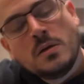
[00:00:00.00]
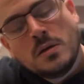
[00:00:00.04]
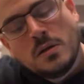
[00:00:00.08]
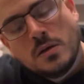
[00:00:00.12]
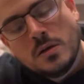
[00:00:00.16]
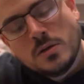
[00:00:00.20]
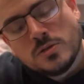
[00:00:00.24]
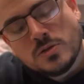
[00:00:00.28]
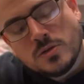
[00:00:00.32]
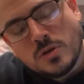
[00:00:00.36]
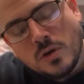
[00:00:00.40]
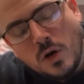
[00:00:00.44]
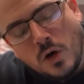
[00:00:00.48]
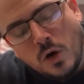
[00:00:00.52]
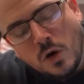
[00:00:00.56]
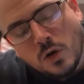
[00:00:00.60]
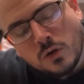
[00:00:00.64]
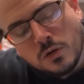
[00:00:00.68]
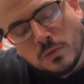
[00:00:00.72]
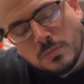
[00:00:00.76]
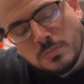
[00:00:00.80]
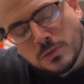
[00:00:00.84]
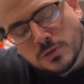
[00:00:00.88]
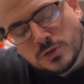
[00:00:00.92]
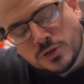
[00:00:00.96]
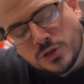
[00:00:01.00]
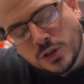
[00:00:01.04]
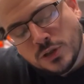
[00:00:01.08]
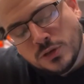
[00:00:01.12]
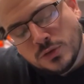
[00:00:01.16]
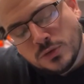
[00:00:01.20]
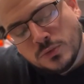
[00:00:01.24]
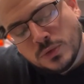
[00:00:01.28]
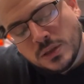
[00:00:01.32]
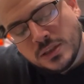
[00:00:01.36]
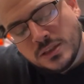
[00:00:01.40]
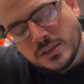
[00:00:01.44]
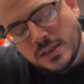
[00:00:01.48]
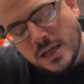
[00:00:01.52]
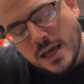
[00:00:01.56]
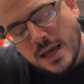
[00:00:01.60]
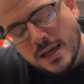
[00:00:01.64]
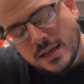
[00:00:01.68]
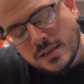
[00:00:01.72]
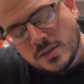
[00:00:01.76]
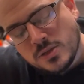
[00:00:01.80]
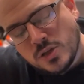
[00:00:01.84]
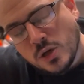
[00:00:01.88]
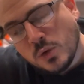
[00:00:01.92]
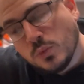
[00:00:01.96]
It's the Horrible Show, and yeah,
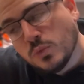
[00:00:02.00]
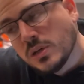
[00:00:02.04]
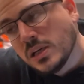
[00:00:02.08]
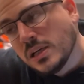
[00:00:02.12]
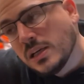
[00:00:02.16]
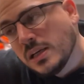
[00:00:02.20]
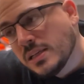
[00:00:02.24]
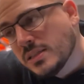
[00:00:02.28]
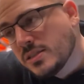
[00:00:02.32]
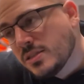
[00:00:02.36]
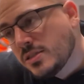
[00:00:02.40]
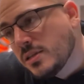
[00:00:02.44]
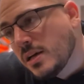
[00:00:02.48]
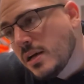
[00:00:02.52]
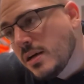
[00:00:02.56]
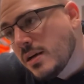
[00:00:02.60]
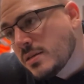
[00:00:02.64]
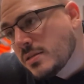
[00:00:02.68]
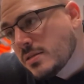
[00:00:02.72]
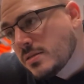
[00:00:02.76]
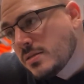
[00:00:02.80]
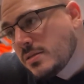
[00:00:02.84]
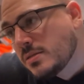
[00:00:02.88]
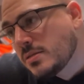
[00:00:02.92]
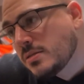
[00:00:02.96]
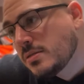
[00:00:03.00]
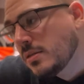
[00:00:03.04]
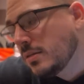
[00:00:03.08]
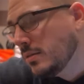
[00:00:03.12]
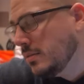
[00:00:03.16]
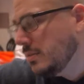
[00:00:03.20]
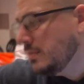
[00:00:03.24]
it totally sucks.